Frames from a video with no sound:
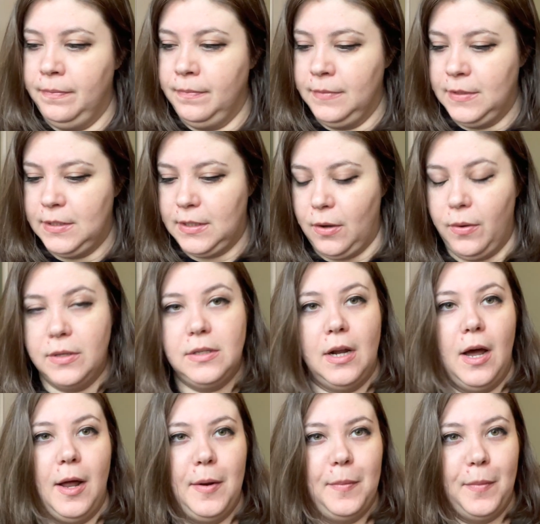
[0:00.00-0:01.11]
So it's
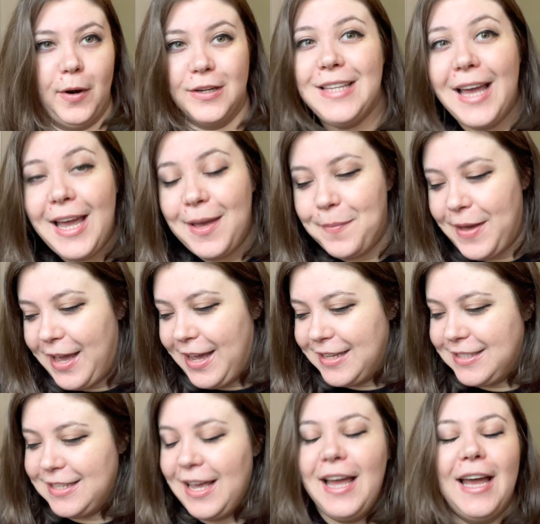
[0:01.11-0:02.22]
not Marseille
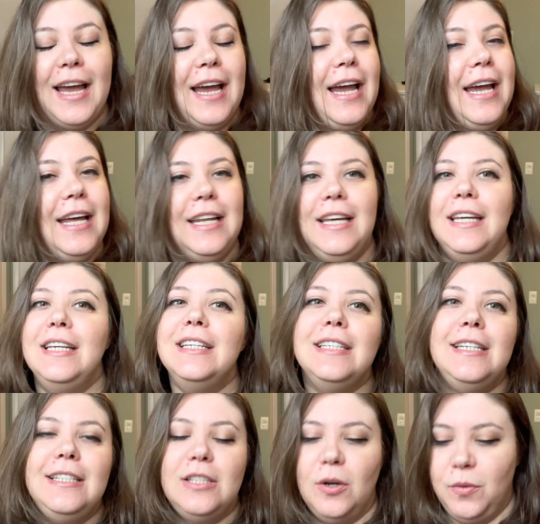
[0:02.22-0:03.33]
based. It is
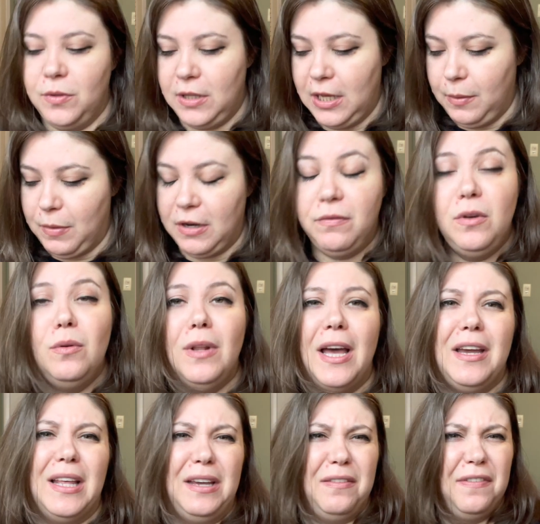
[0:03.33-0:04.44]
its own thing. But if you
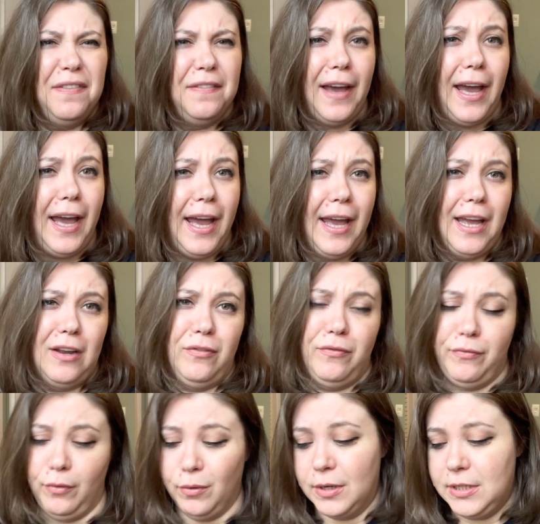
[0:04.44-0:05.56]
like fae and
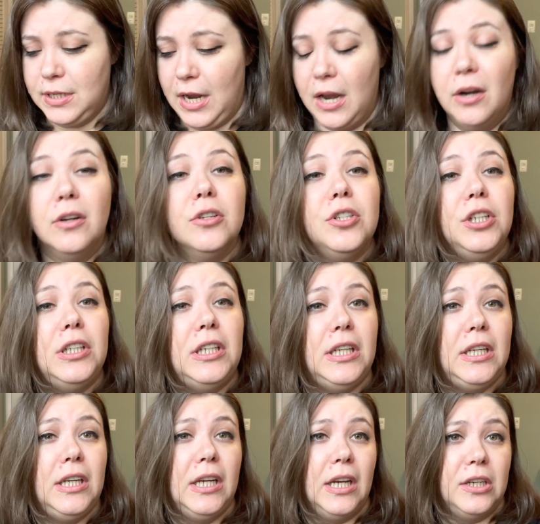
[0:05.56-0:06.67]
forest
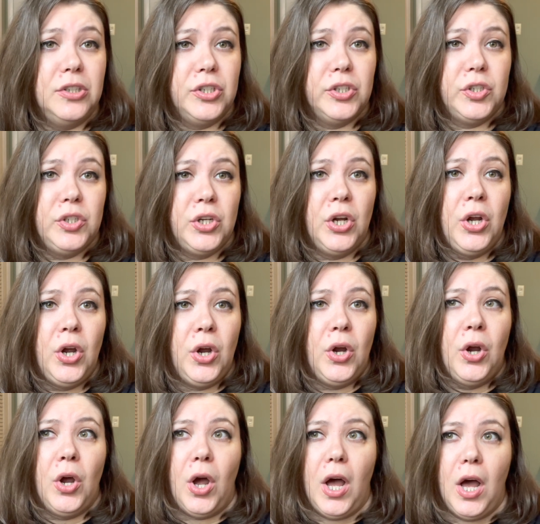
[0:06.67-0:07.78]
energy and just
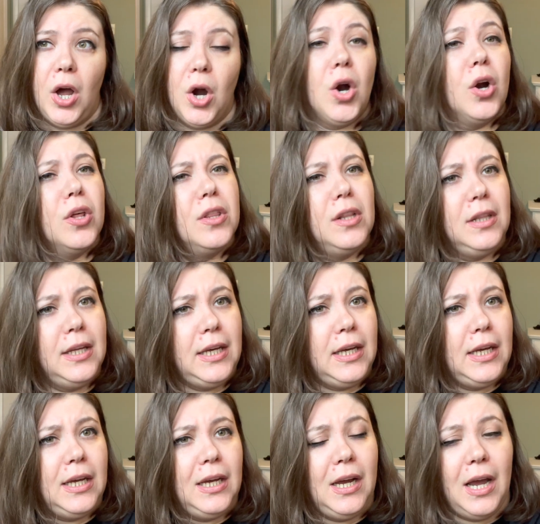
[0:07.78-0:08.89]

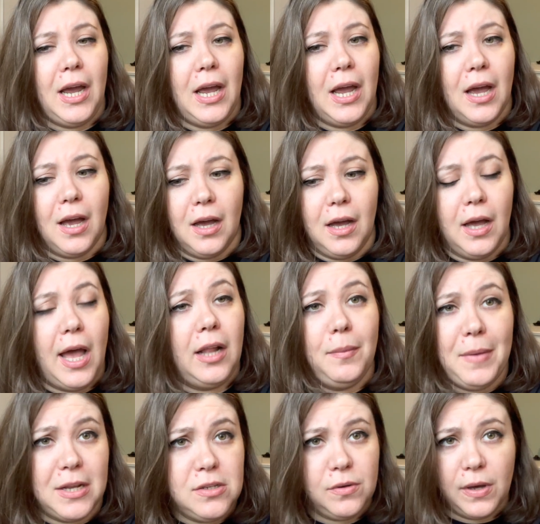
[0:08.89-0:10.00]
earthly
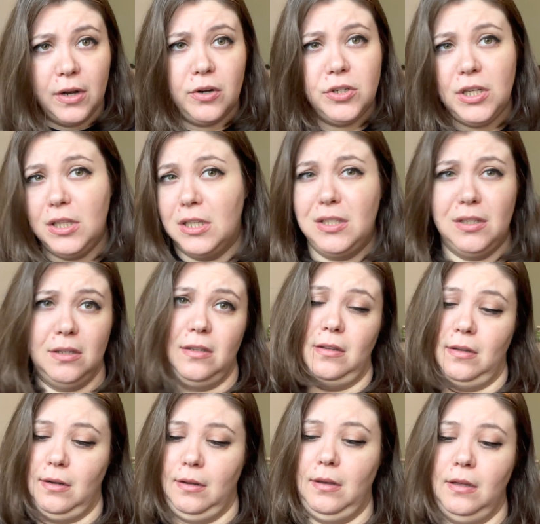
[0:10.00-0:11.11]
elemental energy, this is
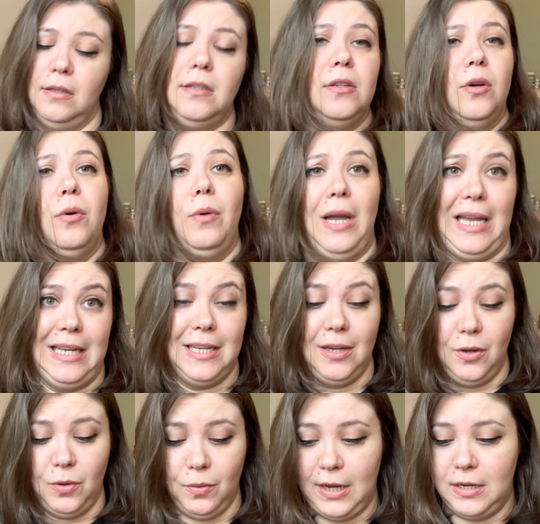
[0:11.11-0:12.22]
a
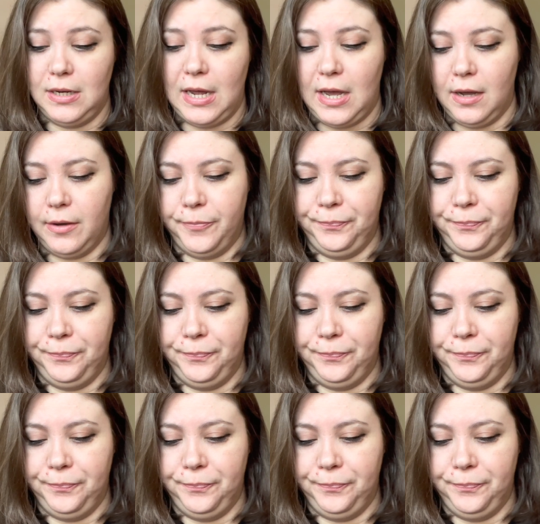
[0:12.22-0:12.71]
great deck.